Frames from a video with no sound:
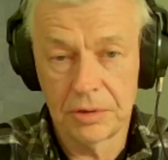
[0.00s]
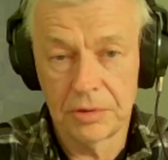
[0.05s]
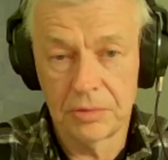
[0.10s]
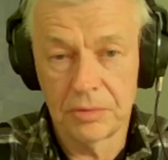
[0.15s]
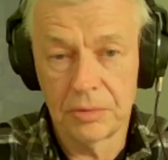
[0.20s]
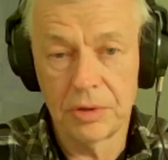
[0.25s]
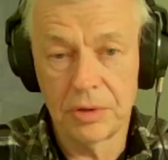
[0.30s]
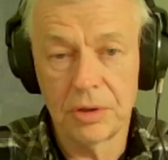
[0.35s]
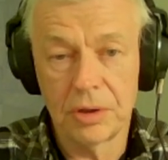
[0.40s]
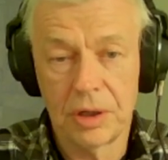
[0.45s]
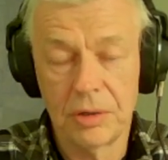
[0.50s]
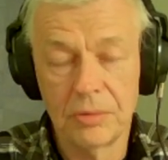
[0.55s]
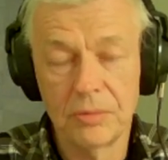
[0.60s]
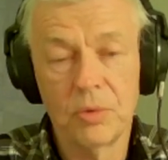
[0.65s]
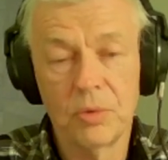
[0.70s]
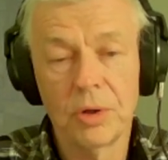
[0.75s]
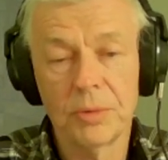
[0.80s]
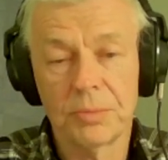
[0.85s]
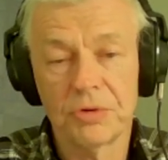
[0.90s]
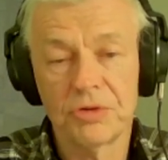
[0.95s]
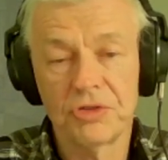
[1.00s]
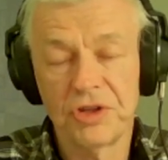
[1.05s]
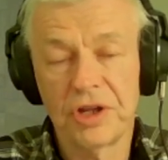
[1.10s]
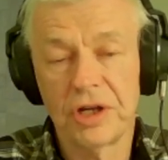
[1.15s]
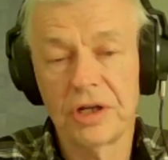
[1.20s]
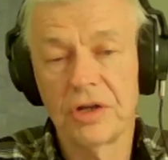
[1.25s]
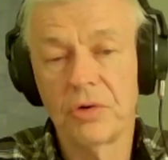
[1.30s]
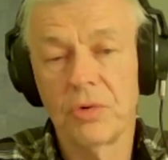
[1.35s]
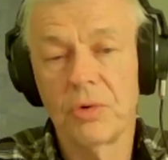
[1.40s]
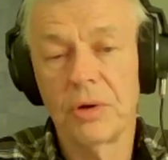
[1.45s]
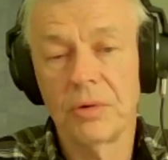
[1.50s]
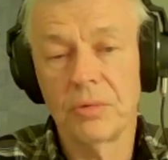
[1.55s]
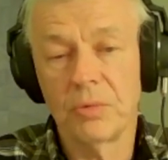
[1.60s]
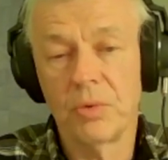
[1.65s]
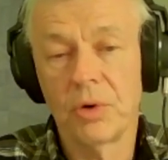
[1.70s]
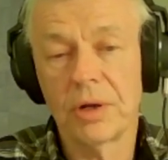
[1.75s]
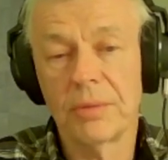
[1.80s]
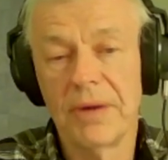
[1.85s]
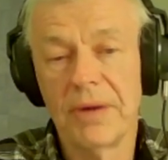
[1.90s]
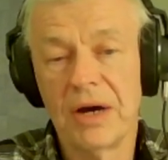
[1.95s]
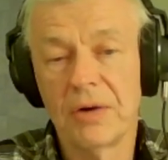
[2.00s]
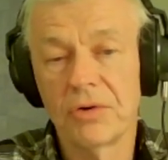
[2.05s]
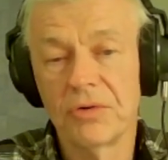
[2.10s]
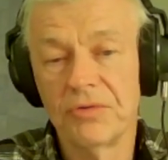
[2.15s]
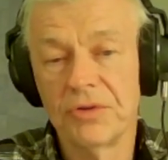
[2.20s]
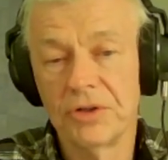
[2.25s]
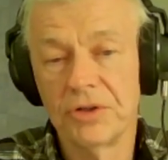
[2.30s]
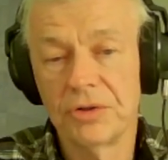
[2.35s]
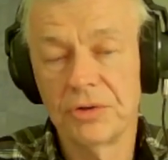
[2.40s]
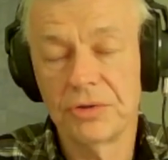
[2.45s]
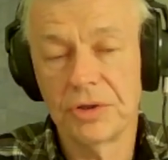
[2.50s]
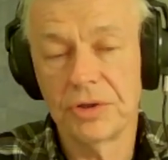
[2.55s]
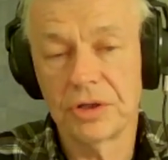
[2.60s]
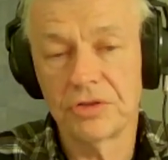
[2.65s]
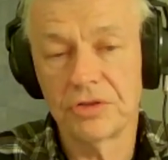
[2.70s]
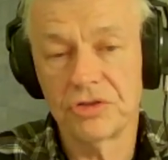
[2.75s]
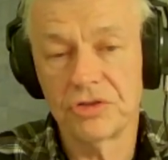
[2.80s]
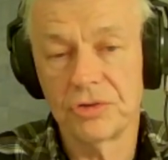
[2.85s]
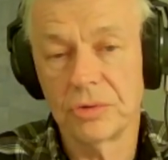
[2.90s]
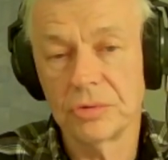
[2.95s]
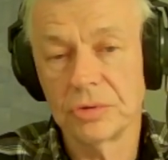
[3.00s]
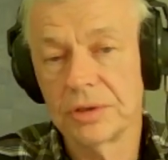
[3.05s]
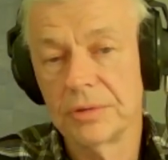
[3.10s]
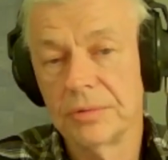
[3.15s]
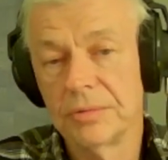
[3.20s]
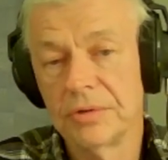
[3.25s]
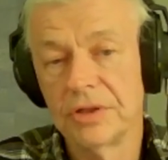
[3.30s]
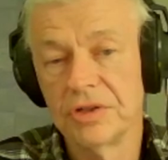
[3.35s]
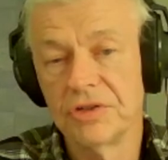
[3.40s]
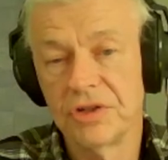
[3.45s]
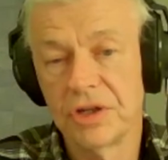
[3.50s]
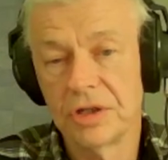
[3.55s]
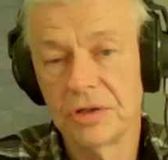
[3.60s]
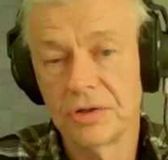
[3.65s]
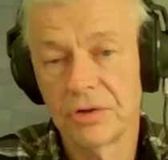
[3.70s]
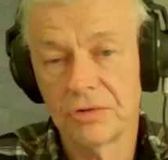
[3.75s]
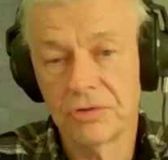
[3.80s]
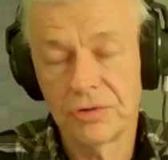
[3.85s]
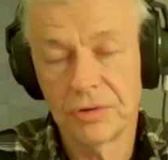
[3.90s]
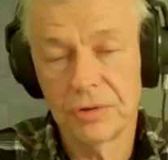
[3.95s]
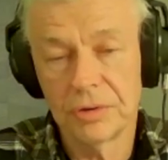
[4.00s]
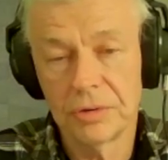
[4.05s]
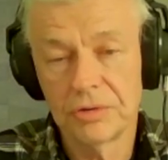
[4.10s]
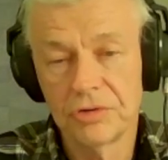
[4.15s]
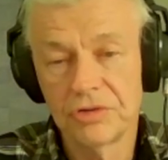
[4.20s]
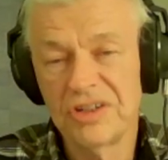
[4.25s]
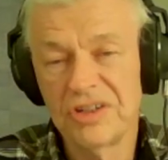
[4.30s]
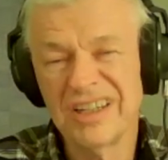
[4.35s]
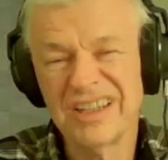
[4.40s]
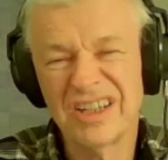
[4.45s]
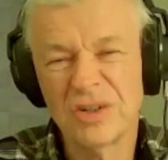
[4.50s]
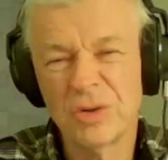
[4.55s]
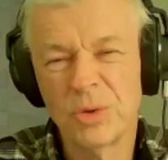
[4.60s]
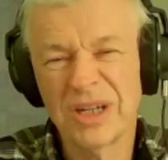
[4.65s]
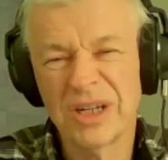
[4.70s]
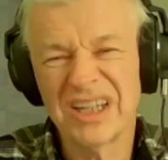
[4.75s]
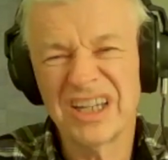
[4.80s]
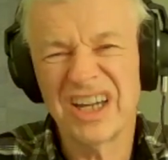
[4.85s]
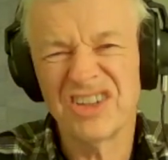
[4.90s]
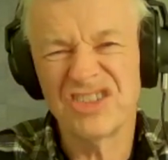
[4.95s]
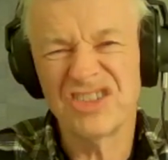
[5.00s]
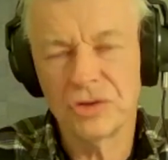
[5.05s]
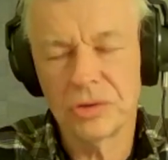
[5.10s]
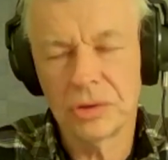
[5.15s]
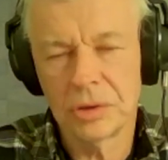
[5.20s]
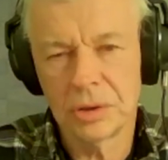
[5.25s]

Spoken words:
What percentage, what amount of it do you think is stolen in 10 years? Just take a quick guess.